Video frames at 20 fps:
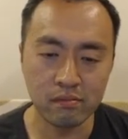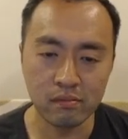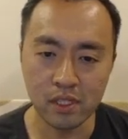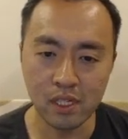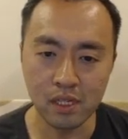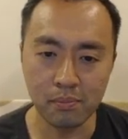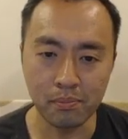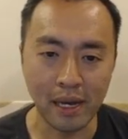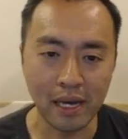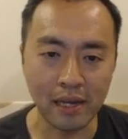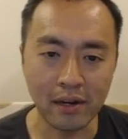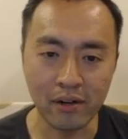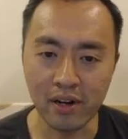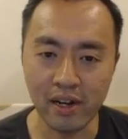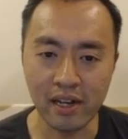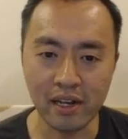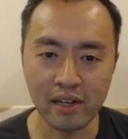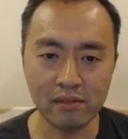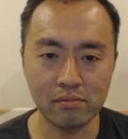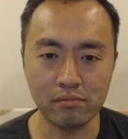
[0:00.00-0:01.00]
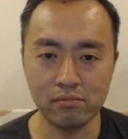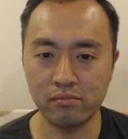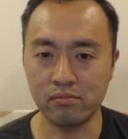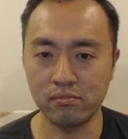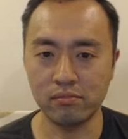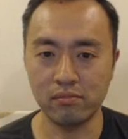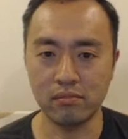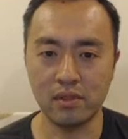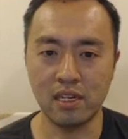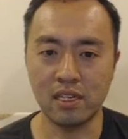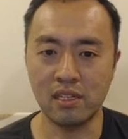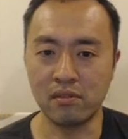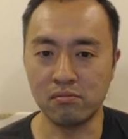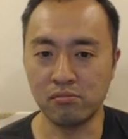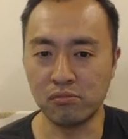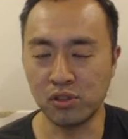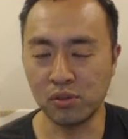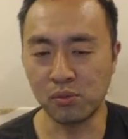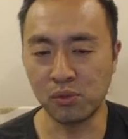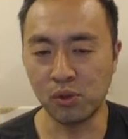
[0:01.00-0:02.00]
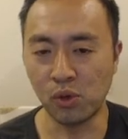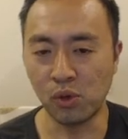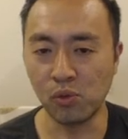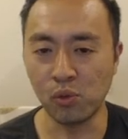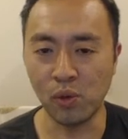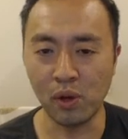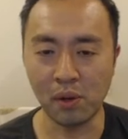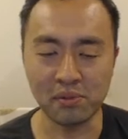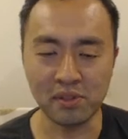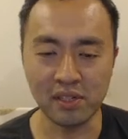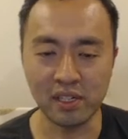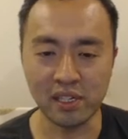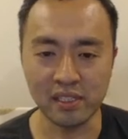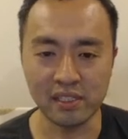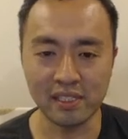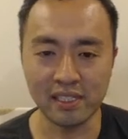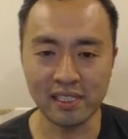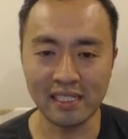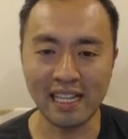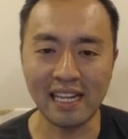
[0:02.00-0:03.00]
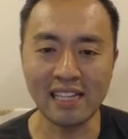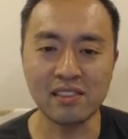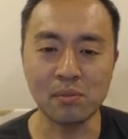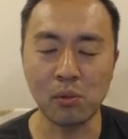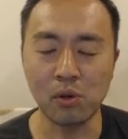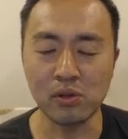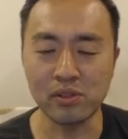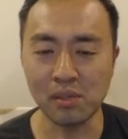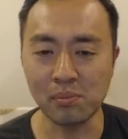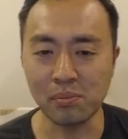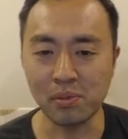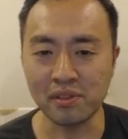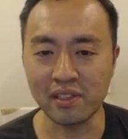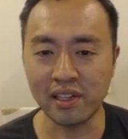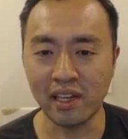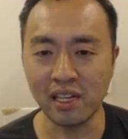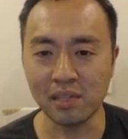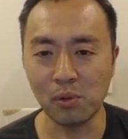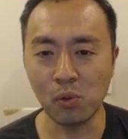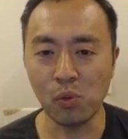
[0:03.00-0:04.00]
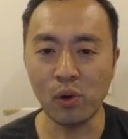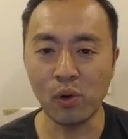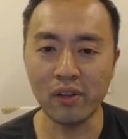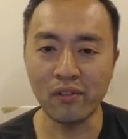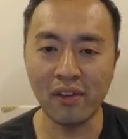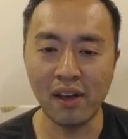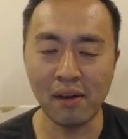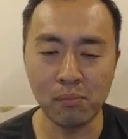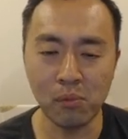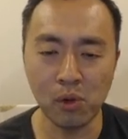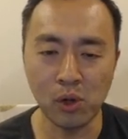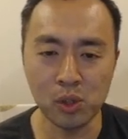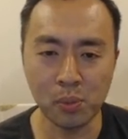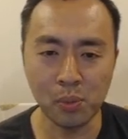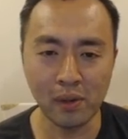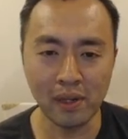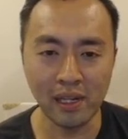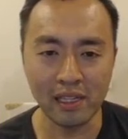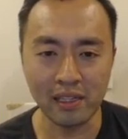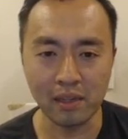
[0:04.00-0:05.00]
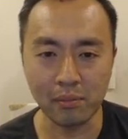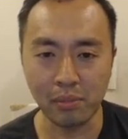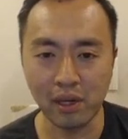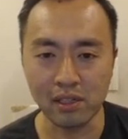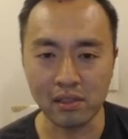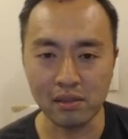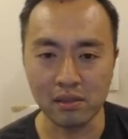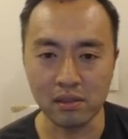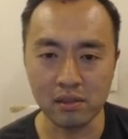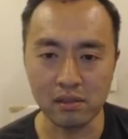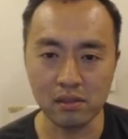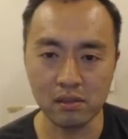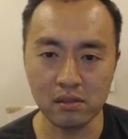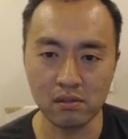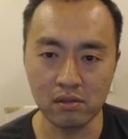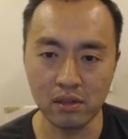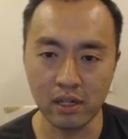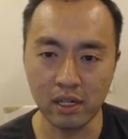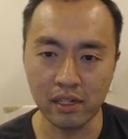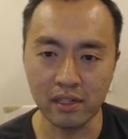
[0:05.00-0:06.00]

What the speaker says: banner ad on some known websites. That's the most simplest case. But what if you have multiple landing pages, right?